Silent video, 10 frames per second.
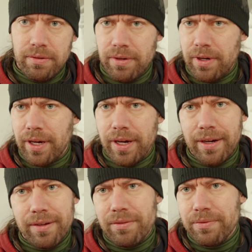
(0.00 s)

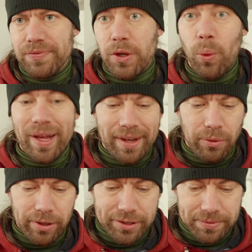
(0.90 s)
watt
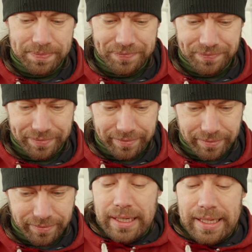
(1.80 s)
hours.
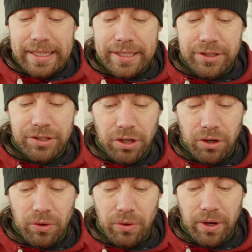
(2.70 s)

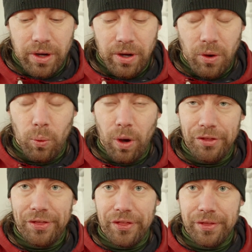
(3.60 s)
So
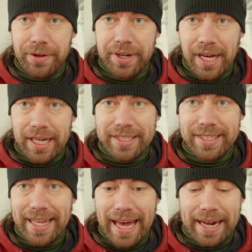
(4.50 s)
what does
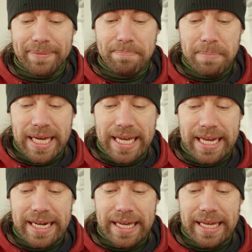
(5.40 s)
that
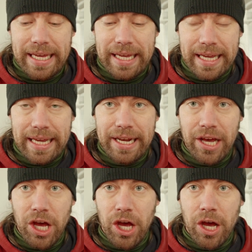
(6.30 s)
mean in
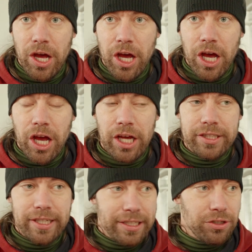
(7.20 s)
a
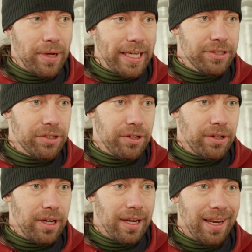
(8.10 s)

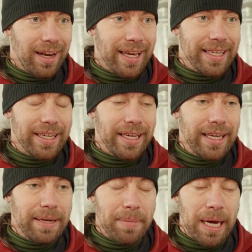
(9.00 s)
situation like
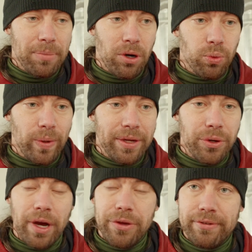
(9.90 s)
in my boat, when
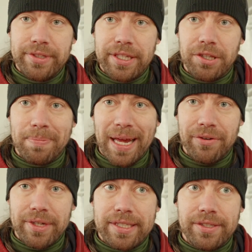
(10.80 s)
you are using the
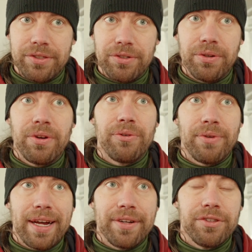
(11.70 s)
batteries to
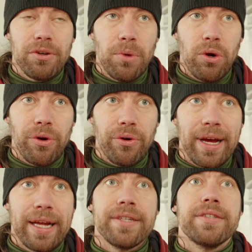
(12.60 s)
run the motor
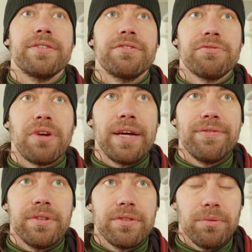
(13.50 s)
and
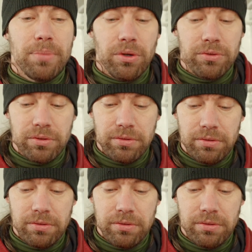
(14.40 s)
drive the boat,